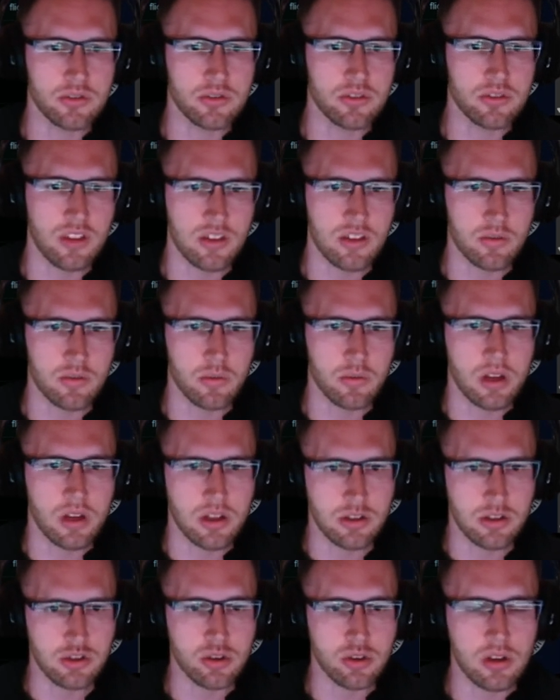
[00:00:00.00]
So this one,
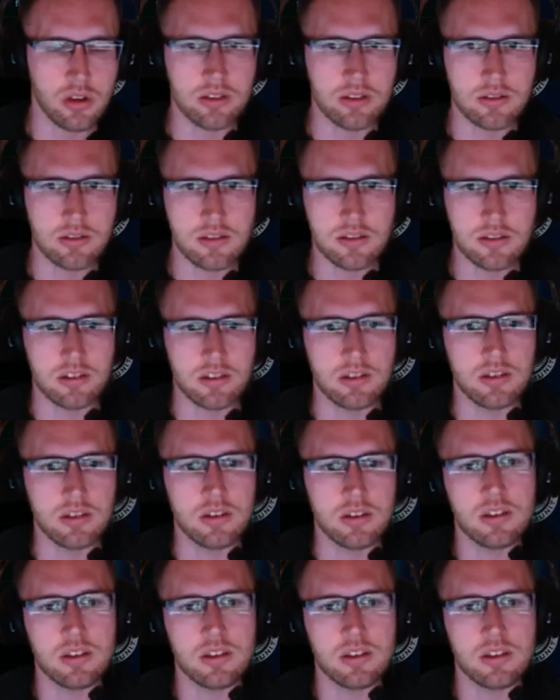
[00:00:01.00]
as you can see,